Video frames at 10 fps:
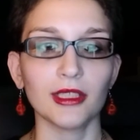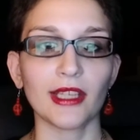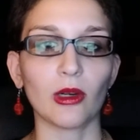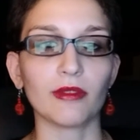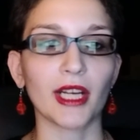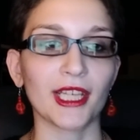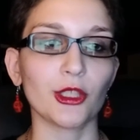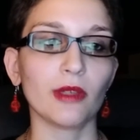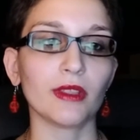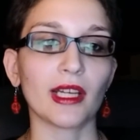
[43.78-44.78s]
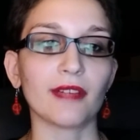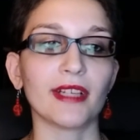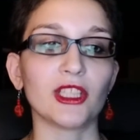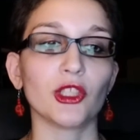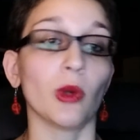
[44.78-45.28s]
However, I do have a lot of
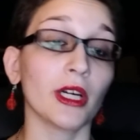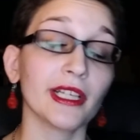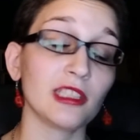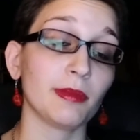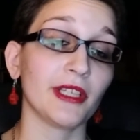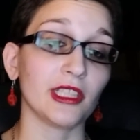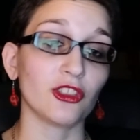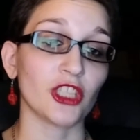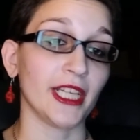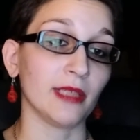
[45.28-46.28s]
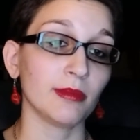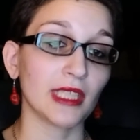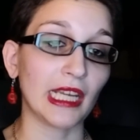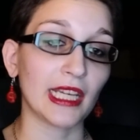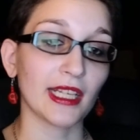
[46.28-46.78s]
friends who are experienced GMs,
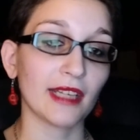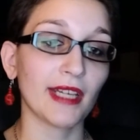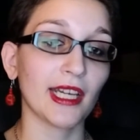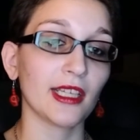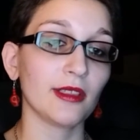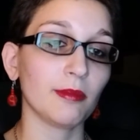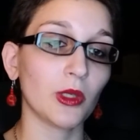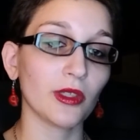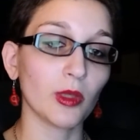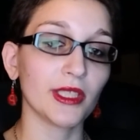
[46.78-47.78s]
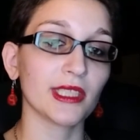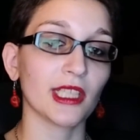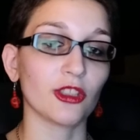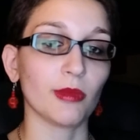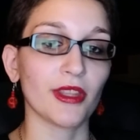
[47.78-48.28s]
and I've had more than one
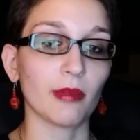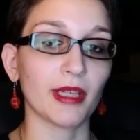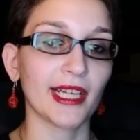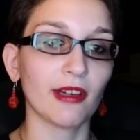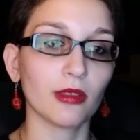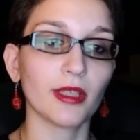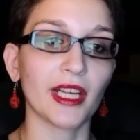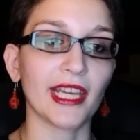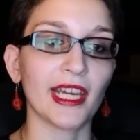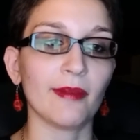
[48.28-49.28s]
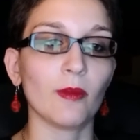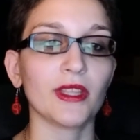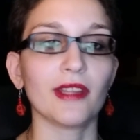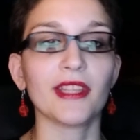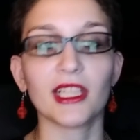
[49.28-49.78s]
discussion with them on how to run a game, what
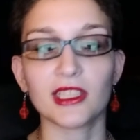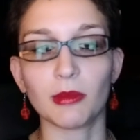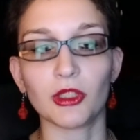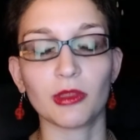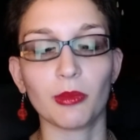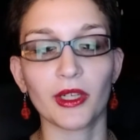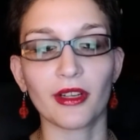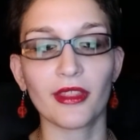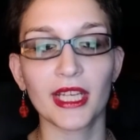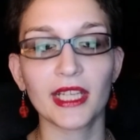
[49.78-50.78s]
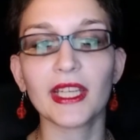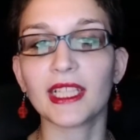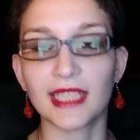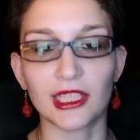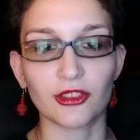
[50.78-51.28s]
they think is the most important thing,
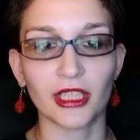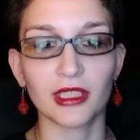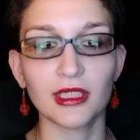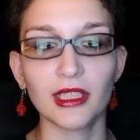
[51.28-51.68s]
etc.